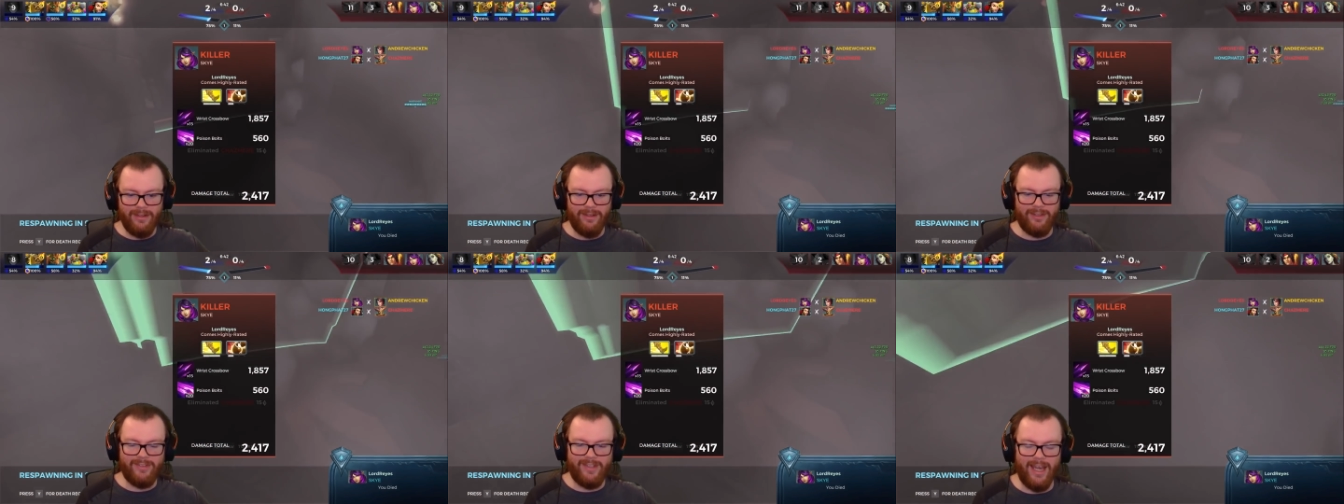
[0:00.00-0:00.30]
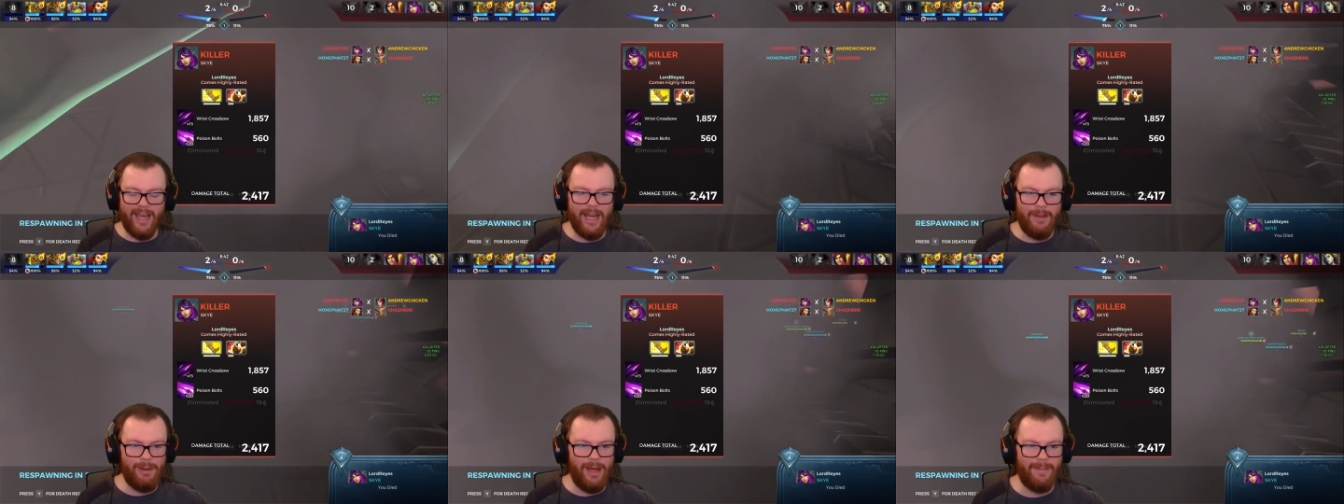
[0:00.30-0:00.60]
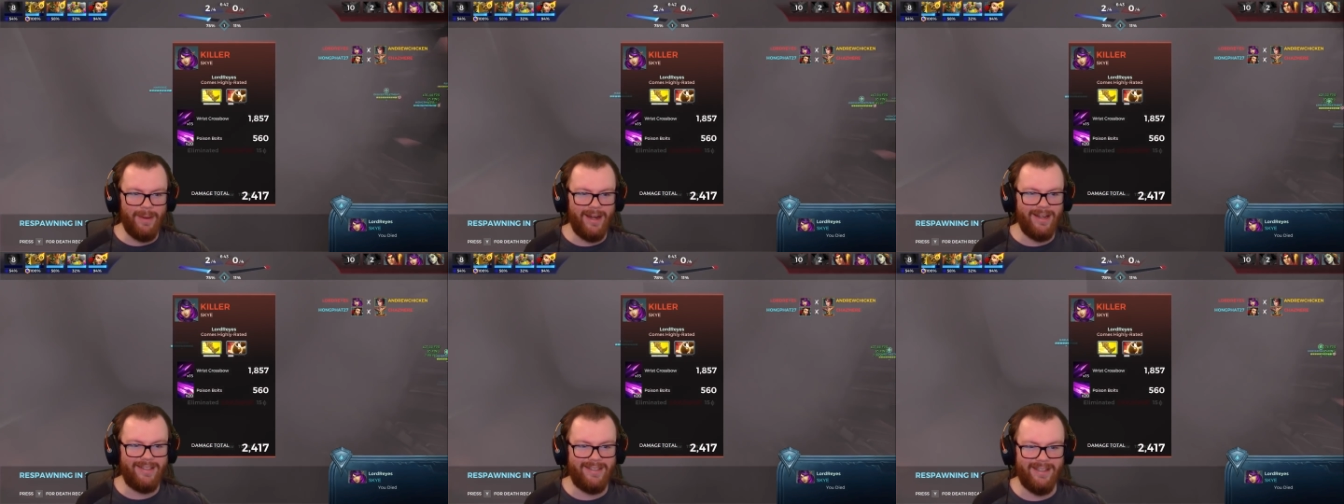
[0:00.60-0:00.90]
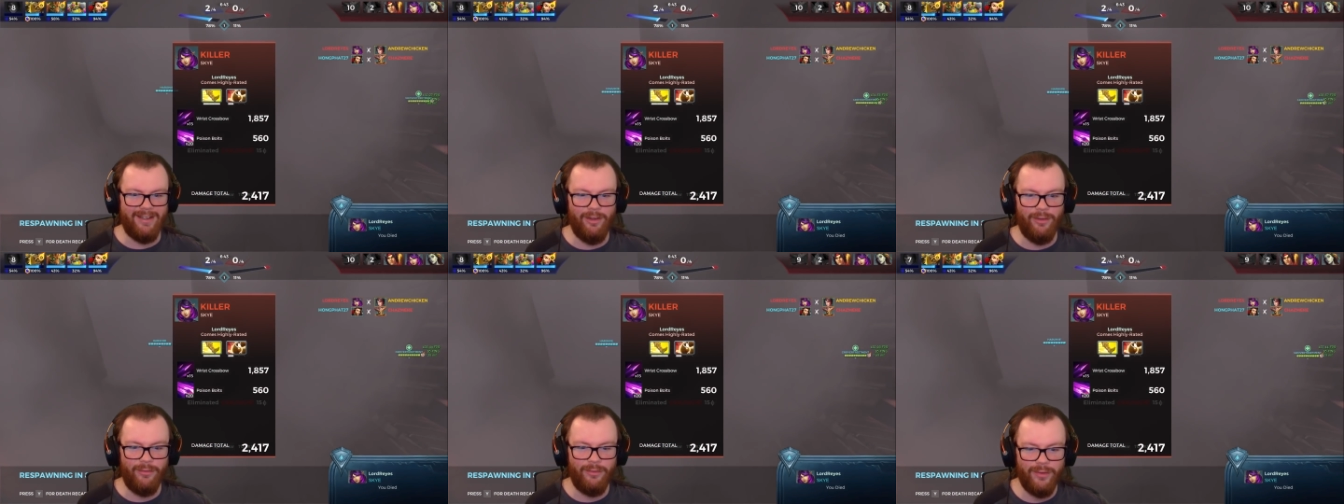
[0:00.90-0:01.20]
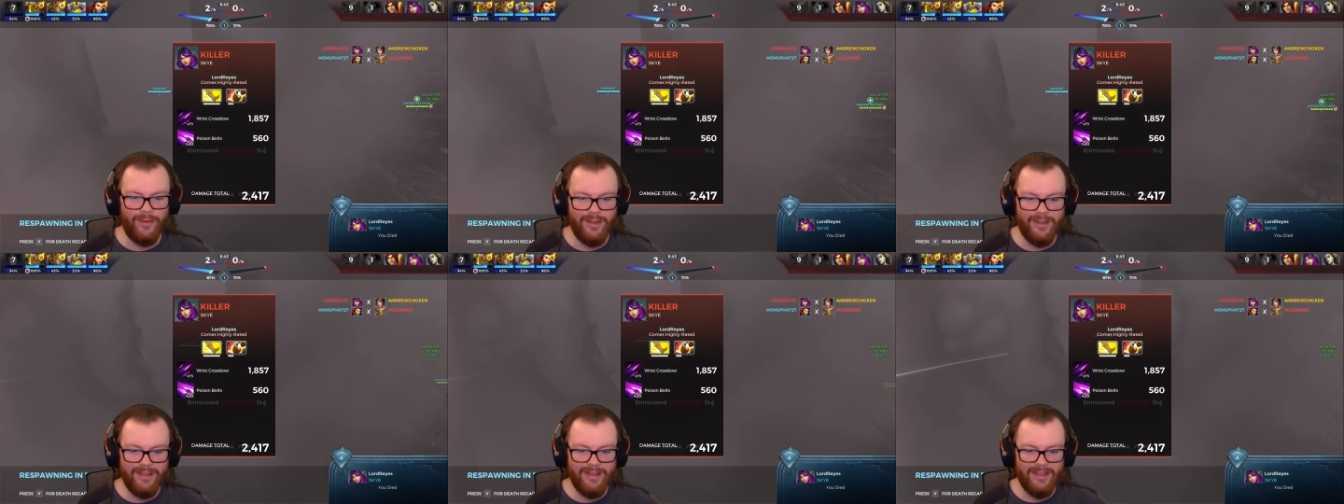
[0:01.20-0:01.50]
Skye by myself.
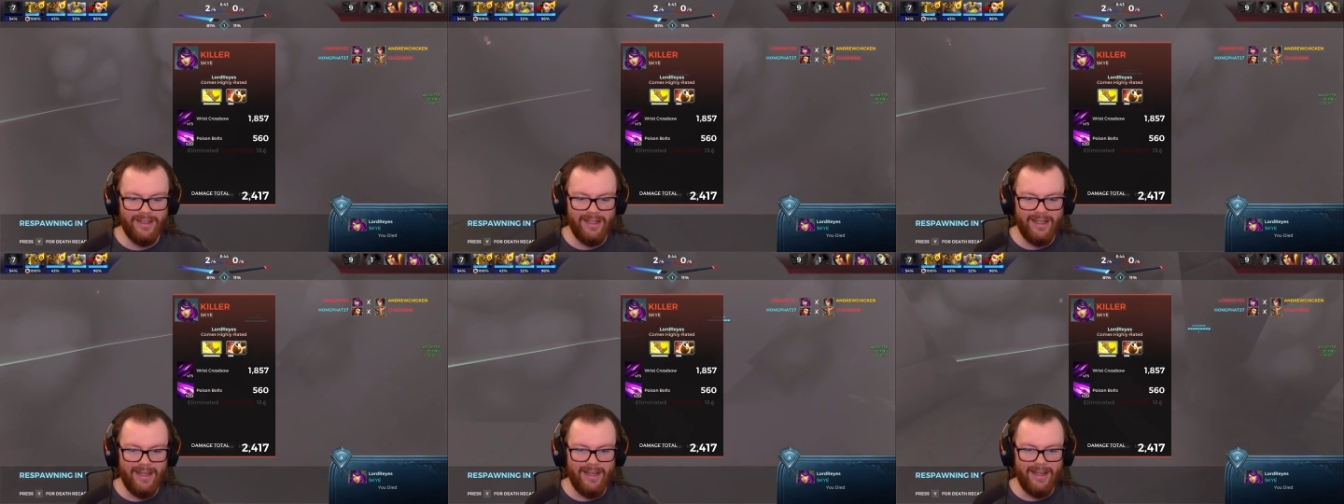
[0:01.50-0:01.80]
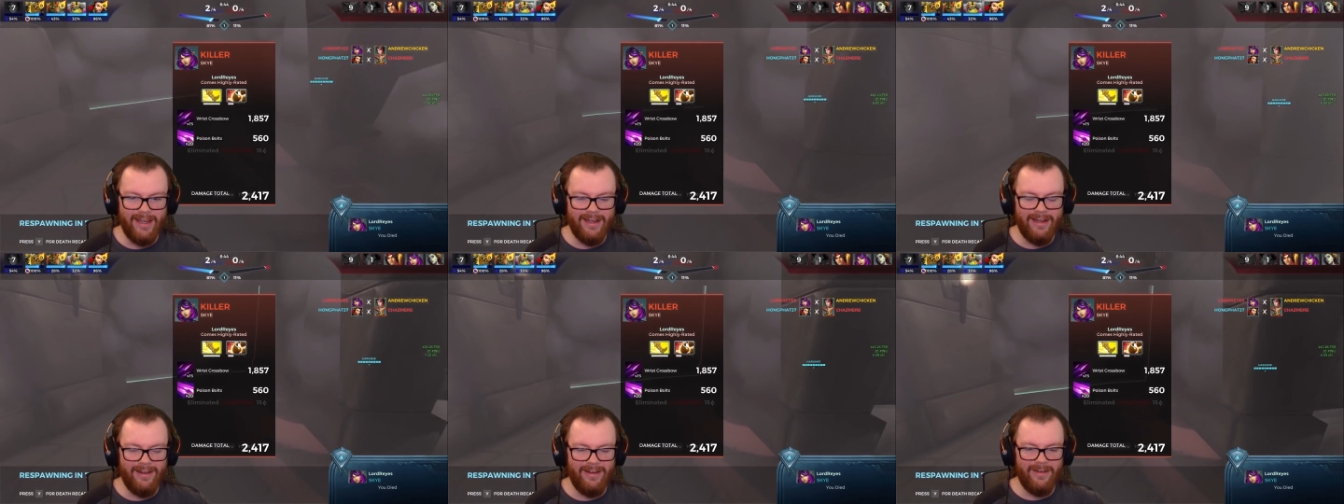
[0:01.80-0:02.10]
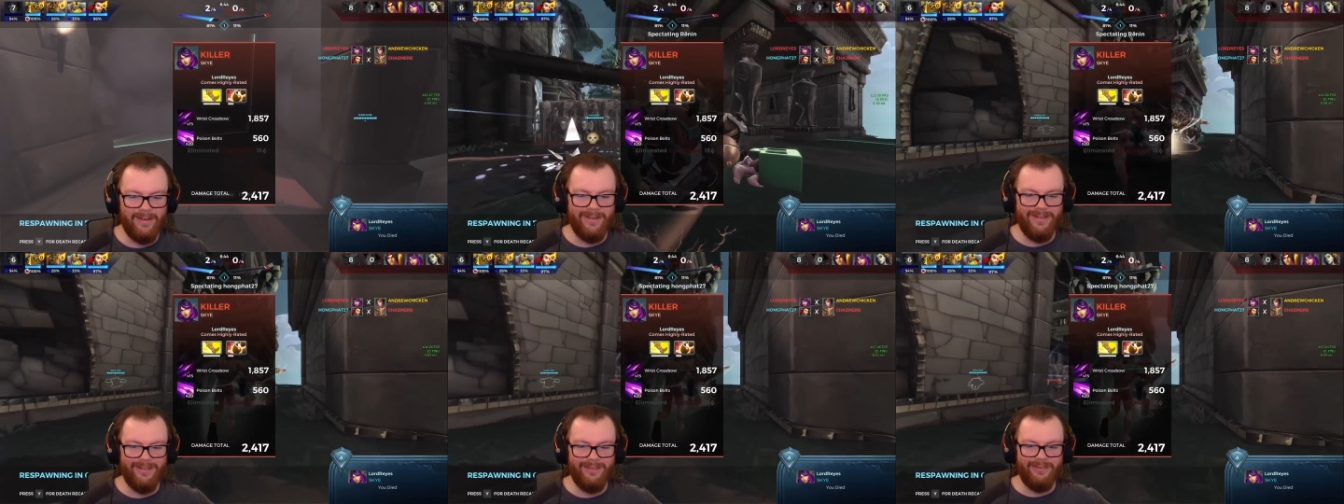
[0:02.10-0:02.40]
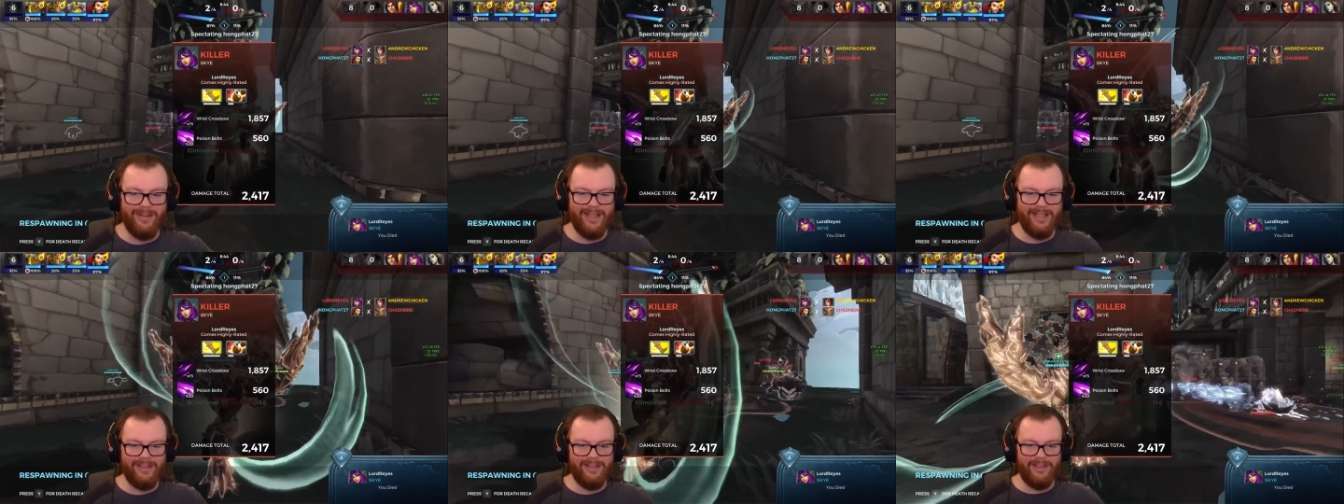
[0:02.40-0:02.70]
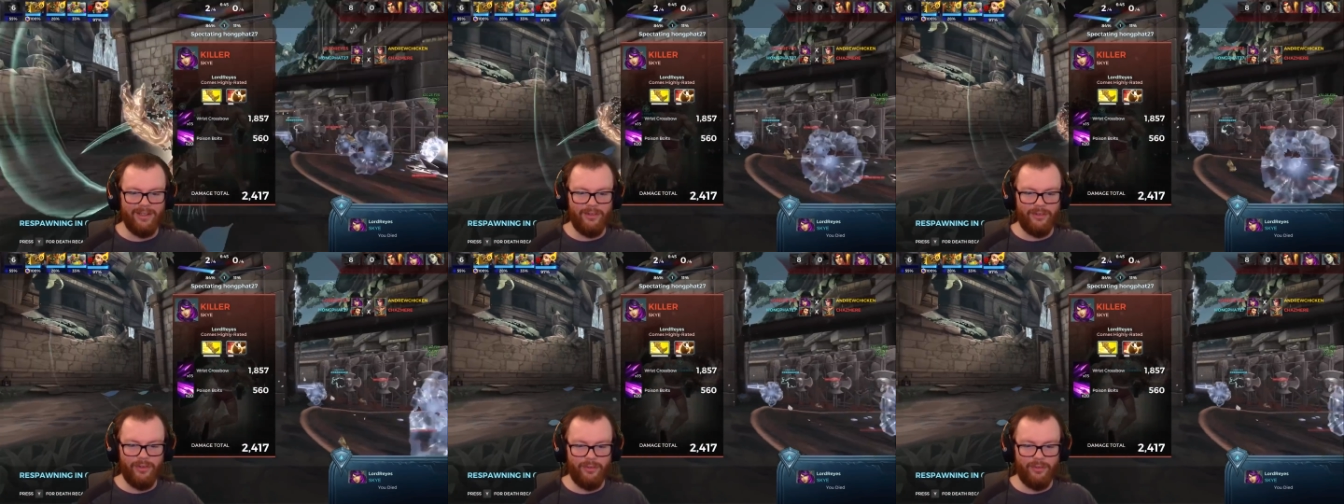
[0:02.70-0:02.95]
Oh my goodness,